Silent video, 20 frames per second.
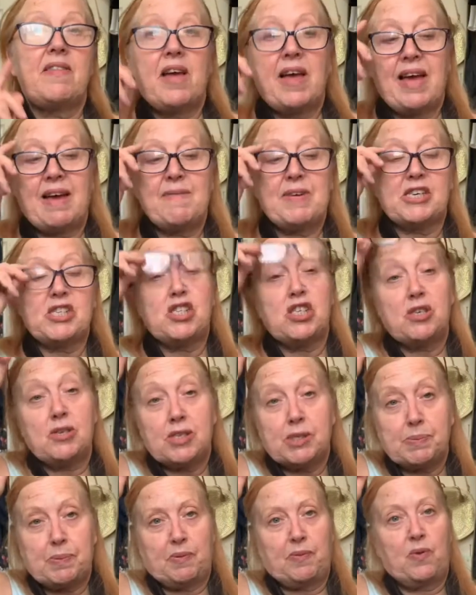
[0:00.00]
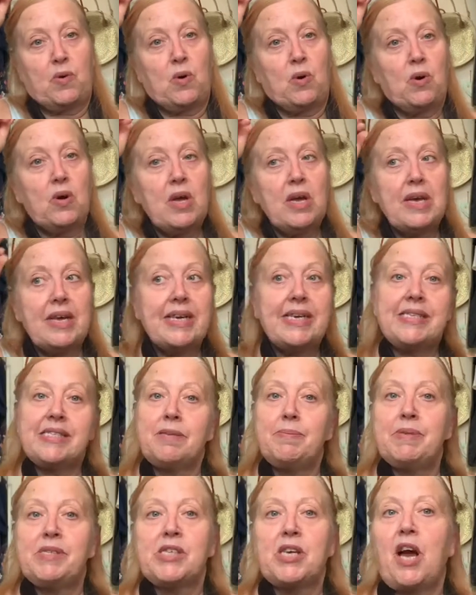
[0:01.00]
that I have actually used before is
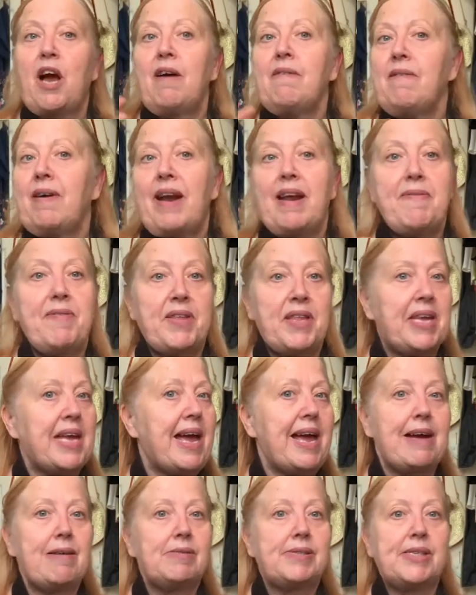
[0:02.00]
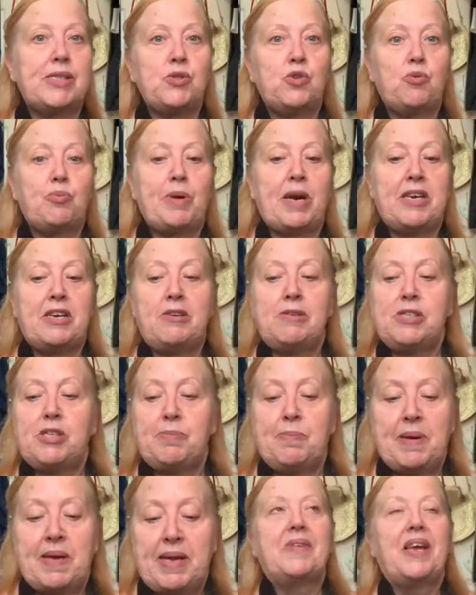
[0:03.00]
the mascara. Everything else is all brand new
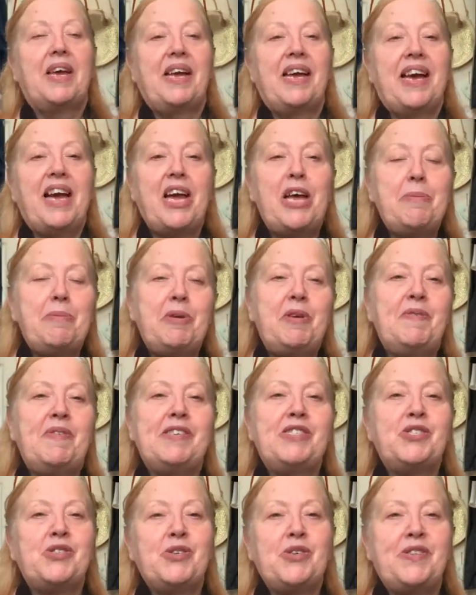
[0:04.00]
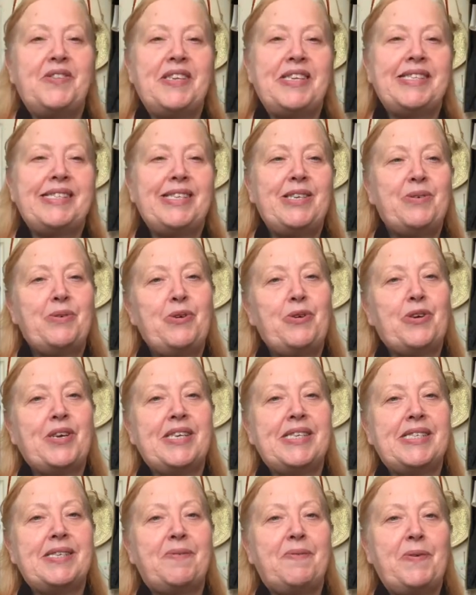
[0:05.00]
to me. I hope you've enjoyed this little look
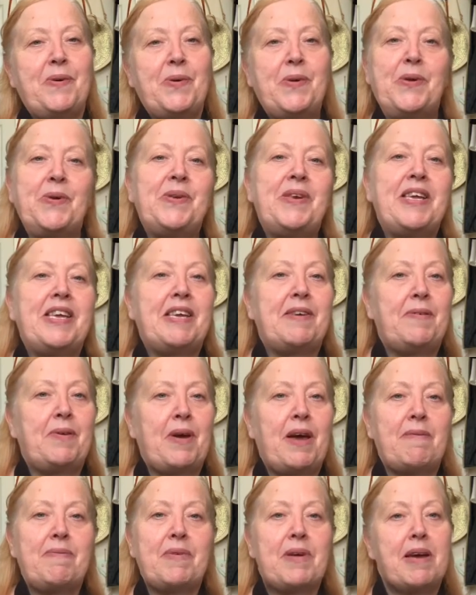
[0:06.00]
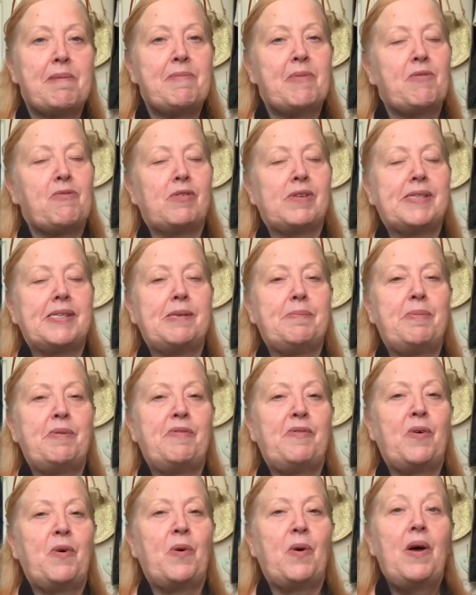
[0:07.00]
into Feel Unique if you haven't come across it
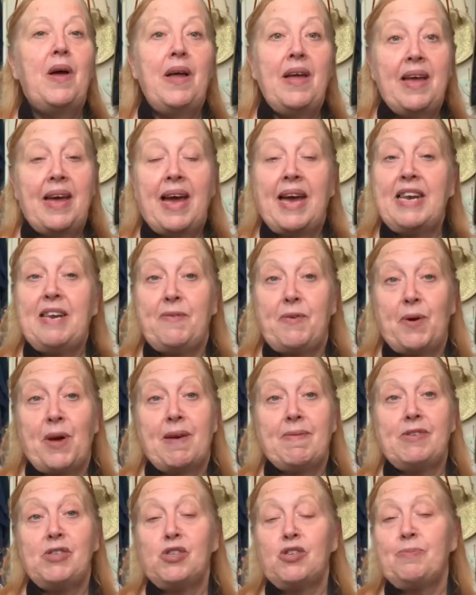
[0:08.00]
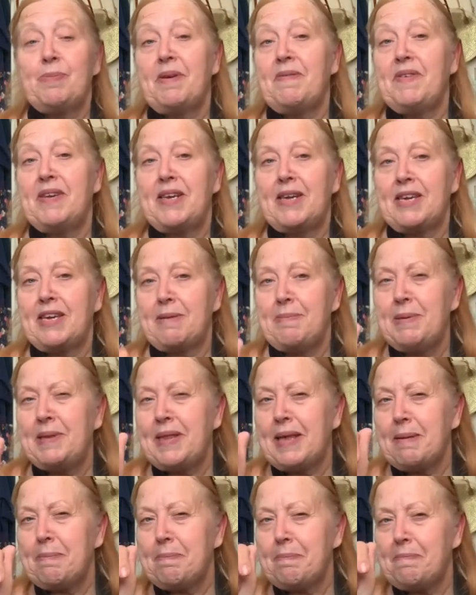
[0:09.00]
before. And if you have enjoyed my video, give me
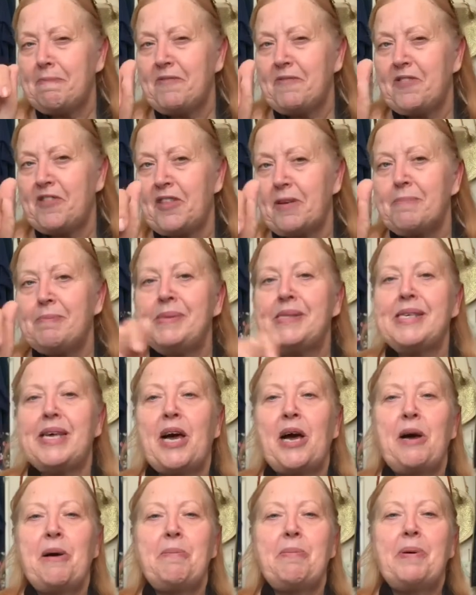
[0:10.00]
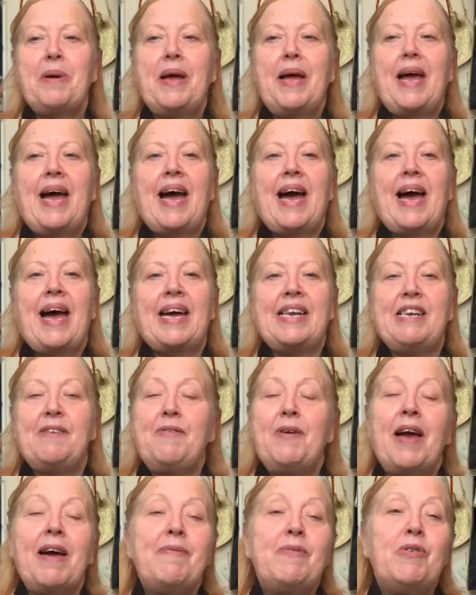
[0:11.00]
that thumbs up. And if
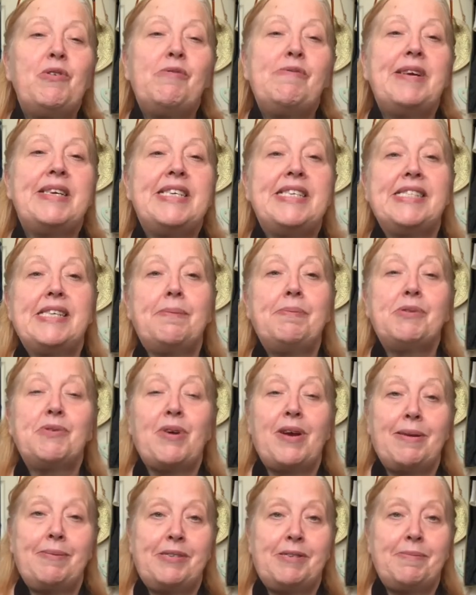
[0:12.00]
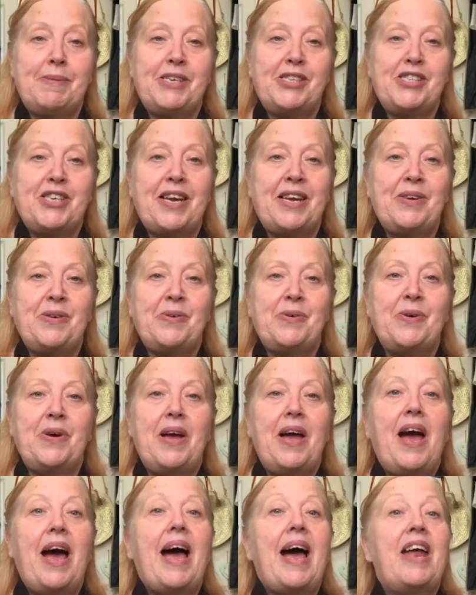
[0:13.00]
you haven't already, subscribe to my channel.
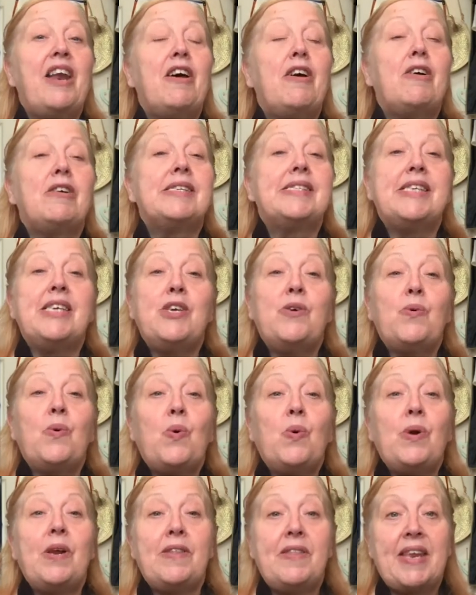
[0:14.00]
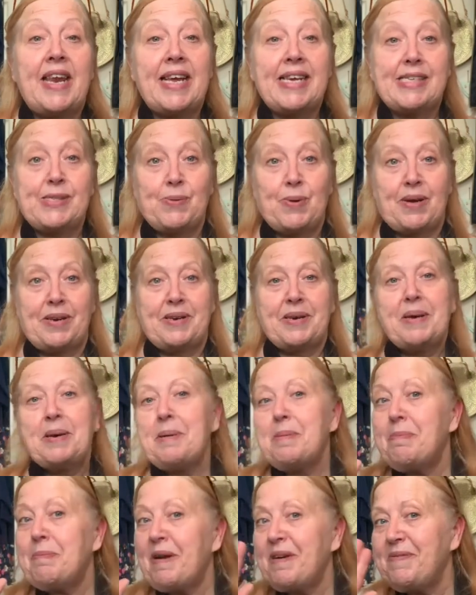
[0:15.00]
And I'll see you all in the next one.
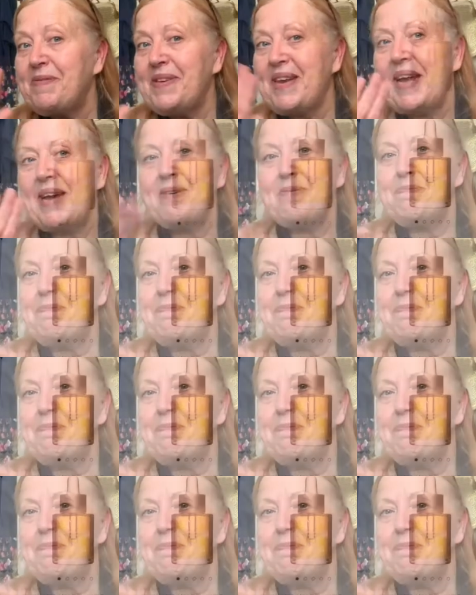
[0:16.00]
Bye for now.